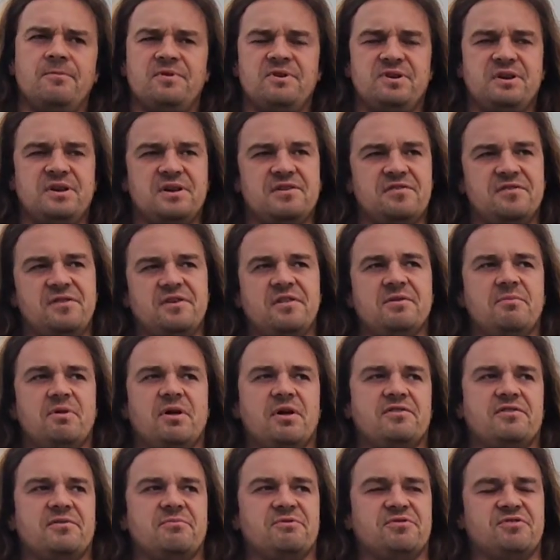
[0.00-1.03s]
we tend to see the
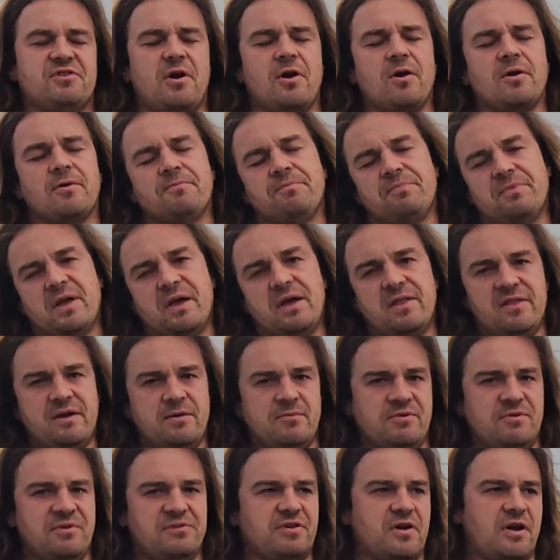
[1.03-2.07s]
blossoms start, and
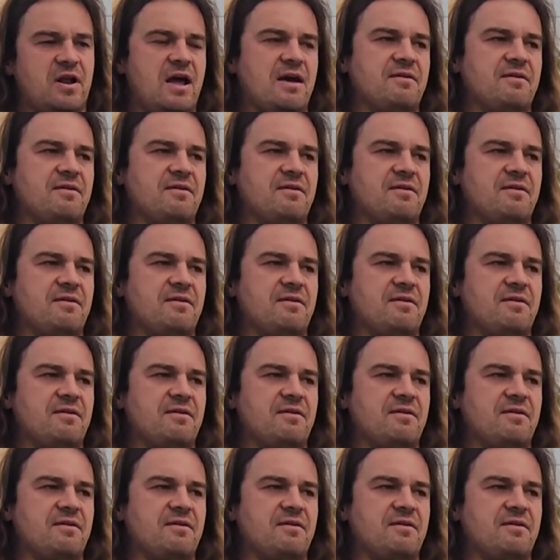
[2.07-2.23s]
then we start